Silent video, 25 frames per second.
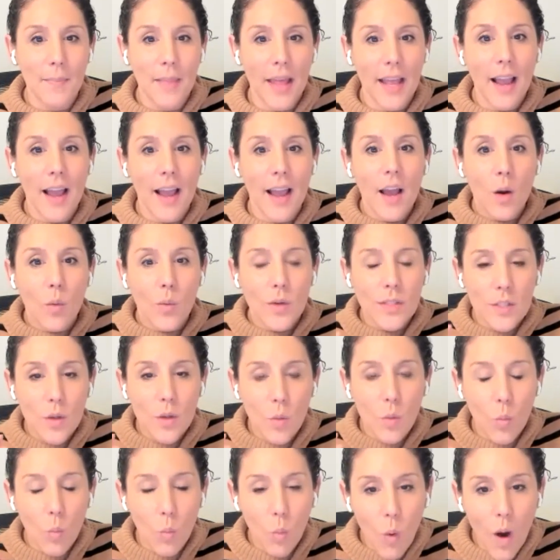Like, what's a
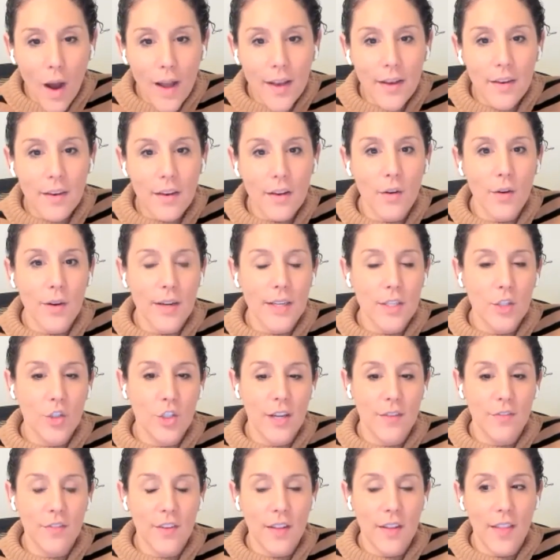one degree
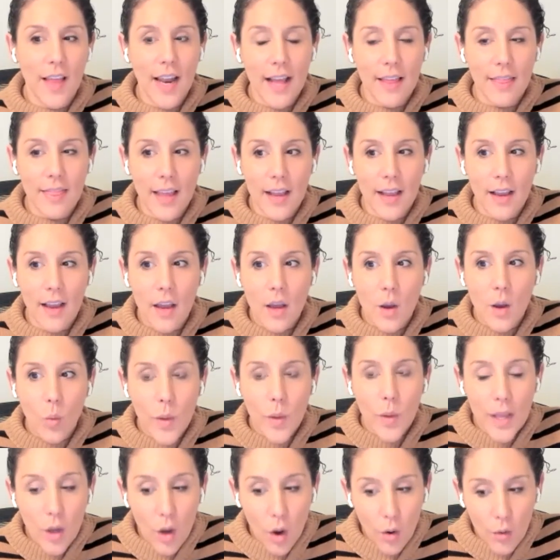shift? And then I think
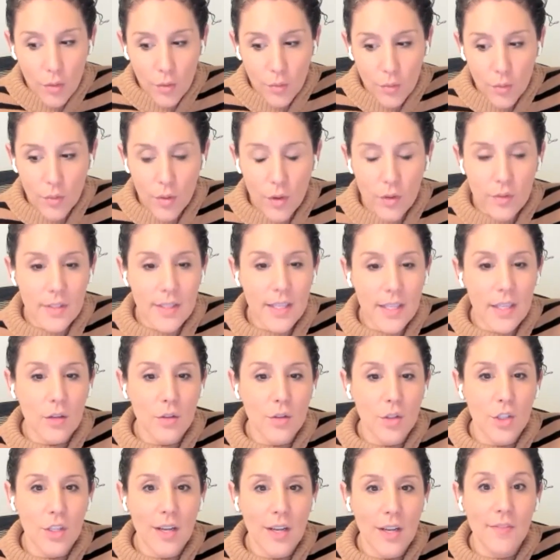we go through those little
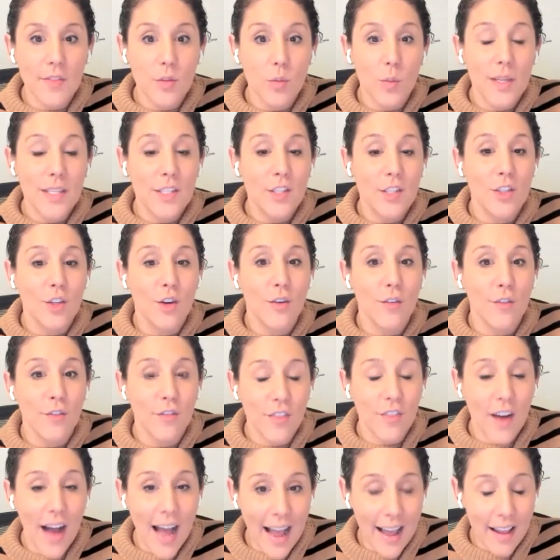shifts, we
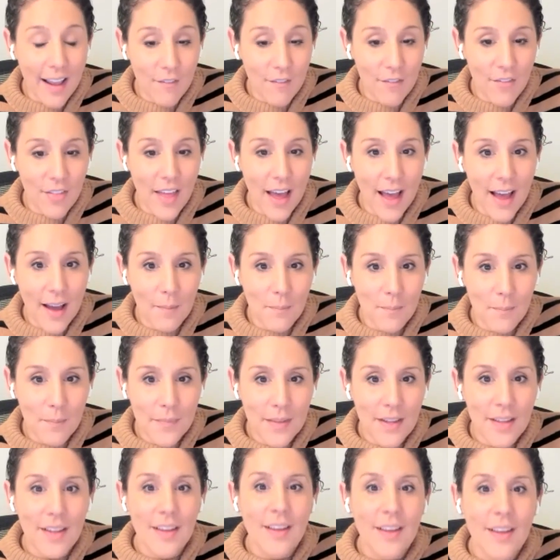survive
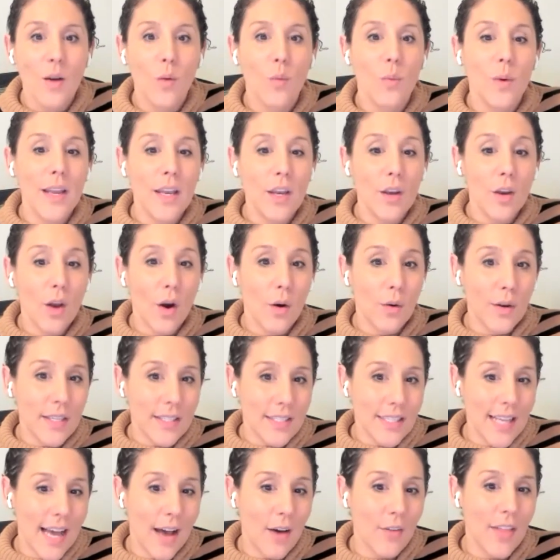them, we
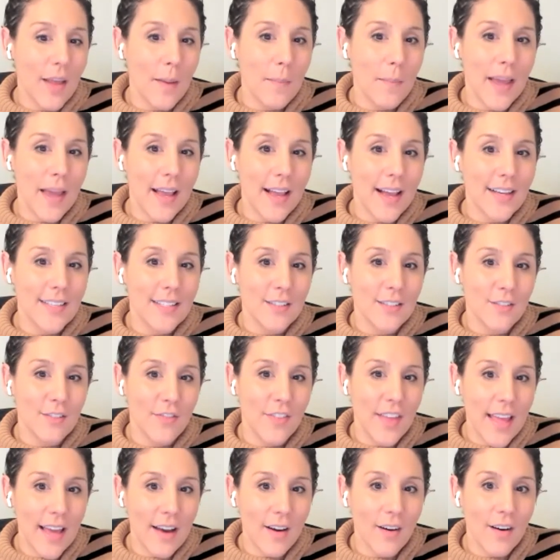notice how they make us
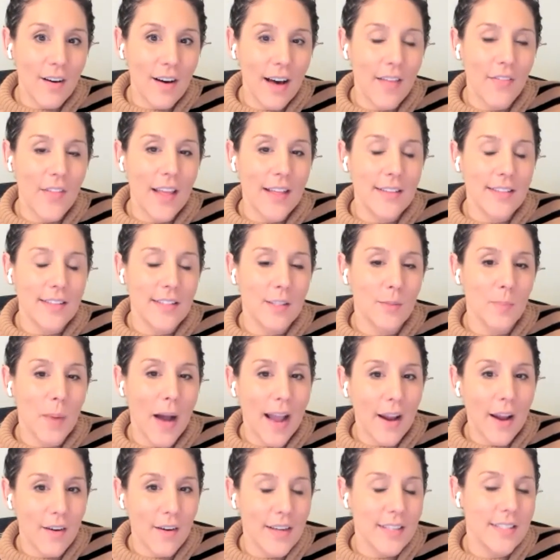feel, and they
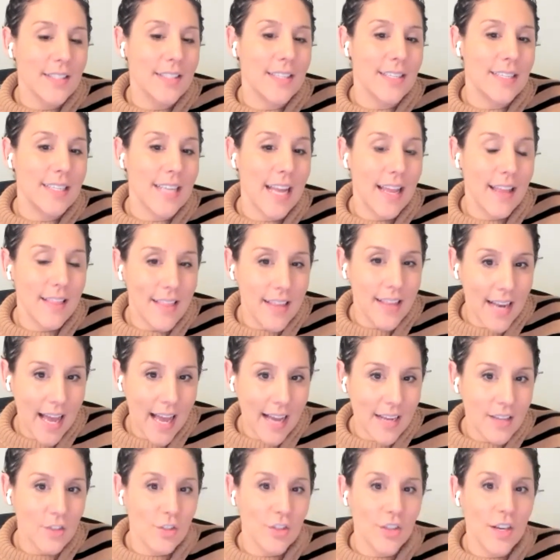inspire us to take the
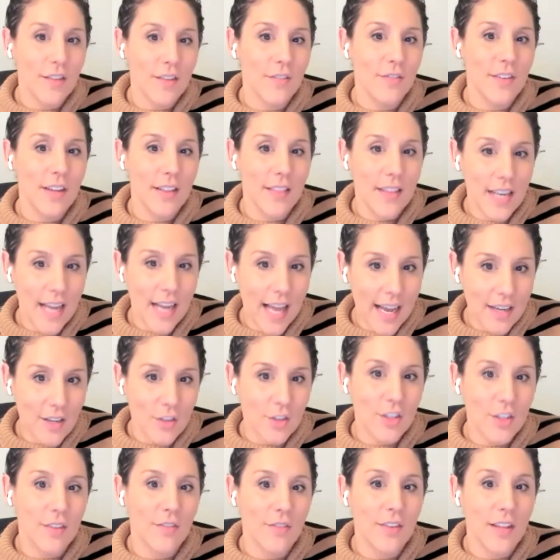next shift and the next
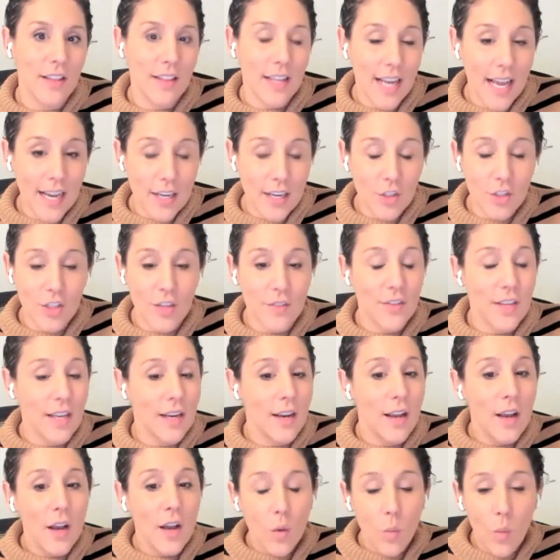shift and the next shift.
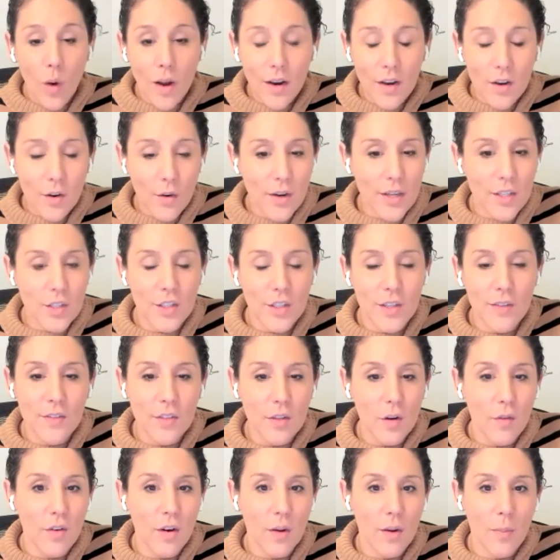And one degree shifts
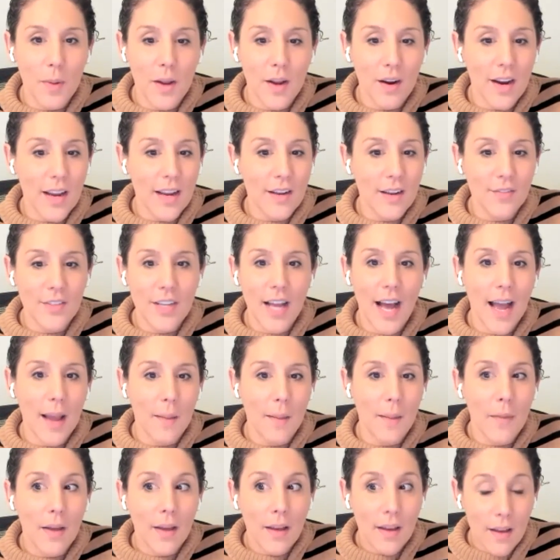over a period of
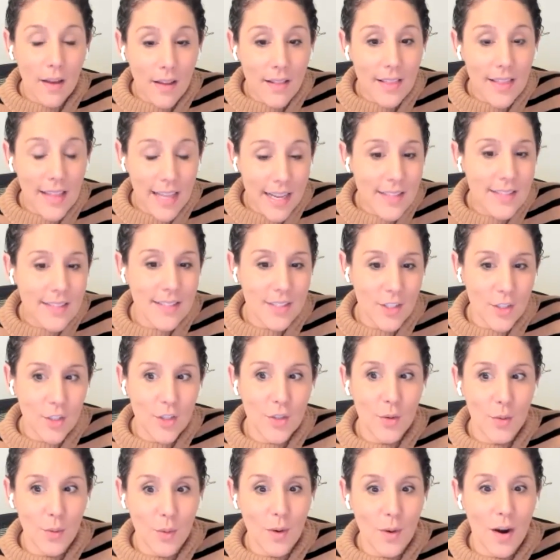time leads
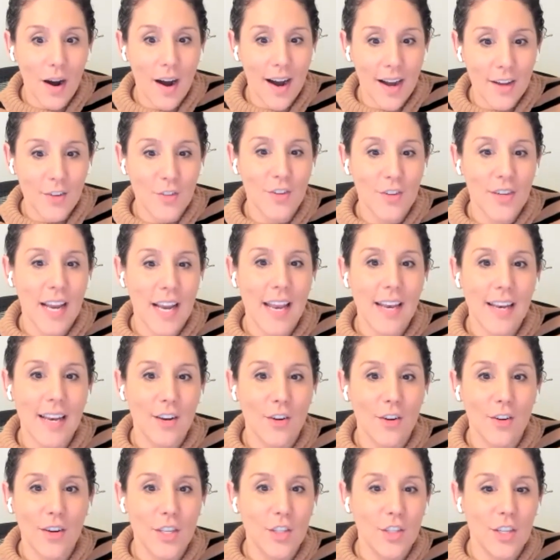to a one hundred eighty
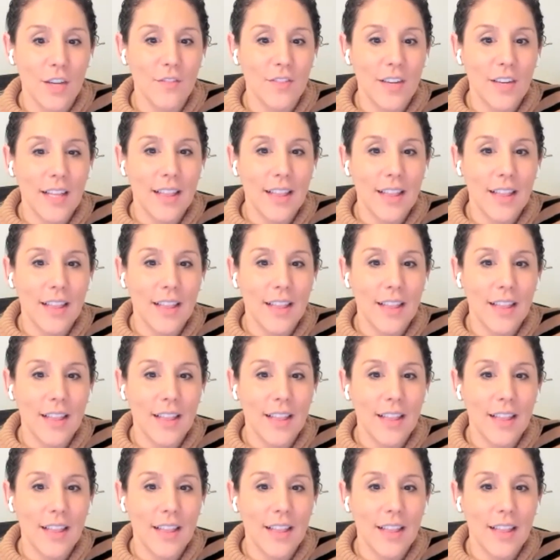degree shift.